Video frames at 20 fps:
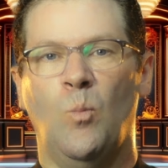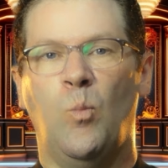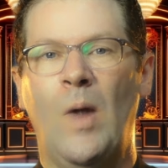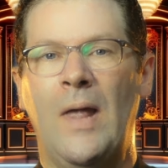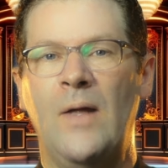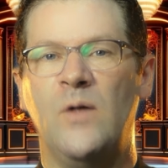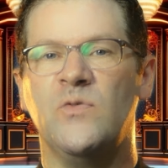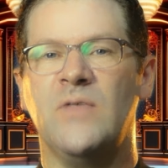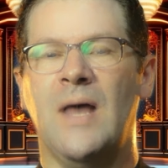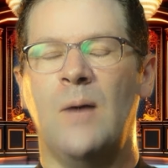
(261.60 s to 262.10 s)

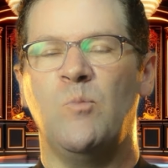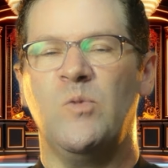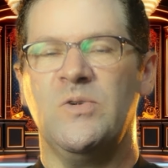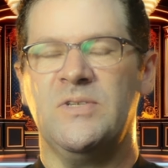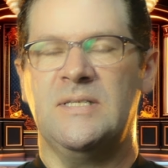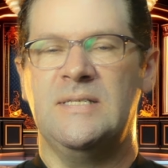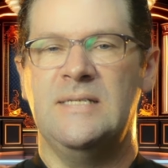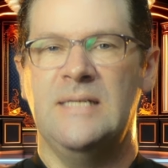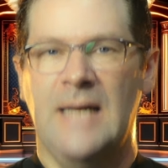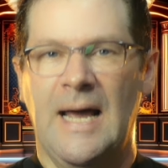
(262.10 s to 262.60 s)
Well, that
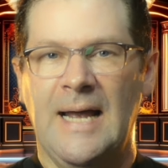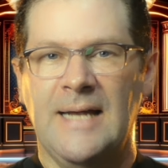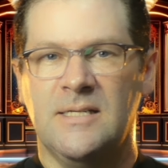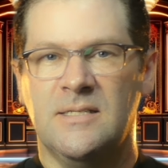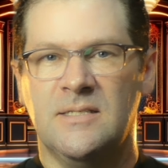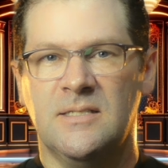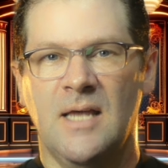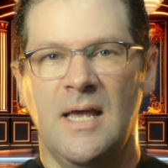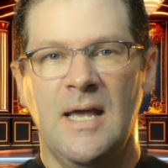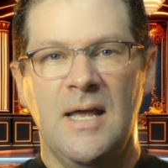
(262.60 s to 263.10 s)
was
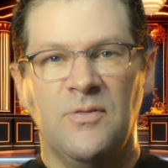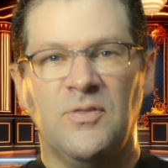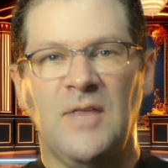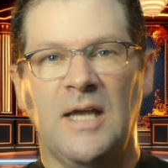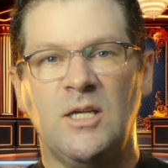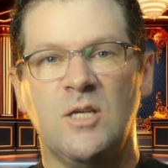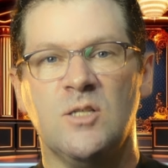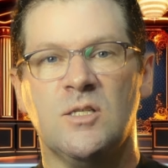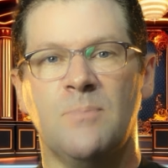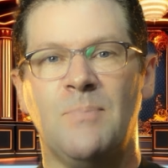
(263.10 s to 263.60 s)
nice.
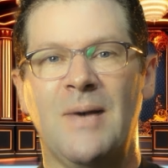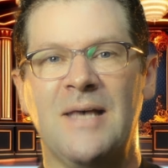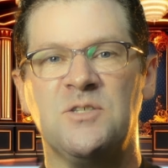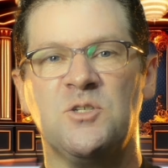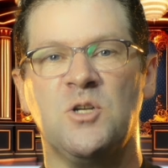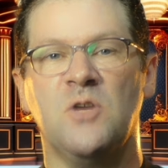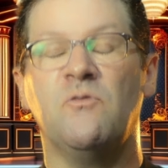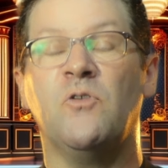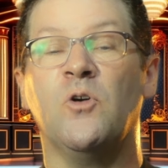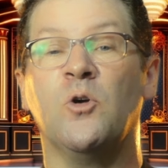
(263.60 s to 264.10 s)
Thank you,
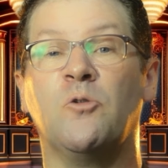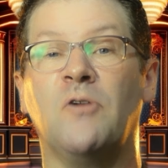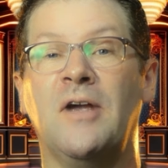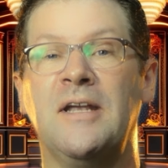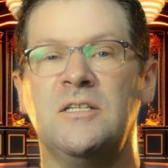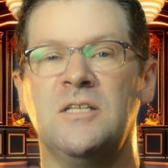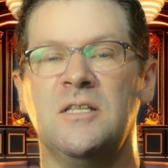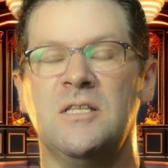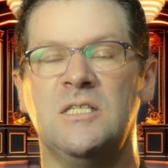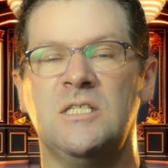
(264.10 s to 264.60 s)
Sebastian, for
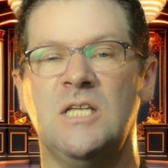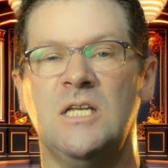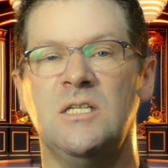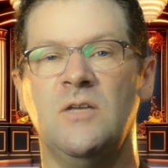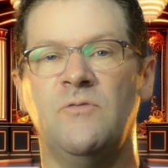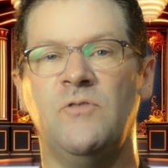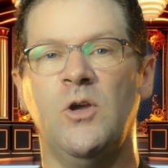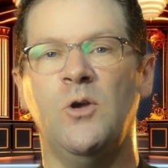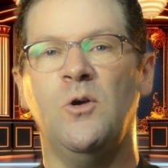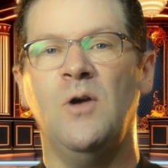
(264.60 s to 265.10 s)
agreeing to this
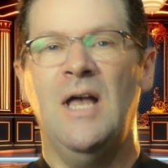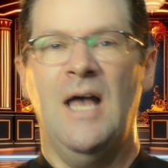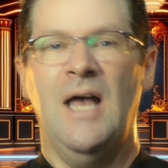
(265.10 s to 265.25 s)
interview.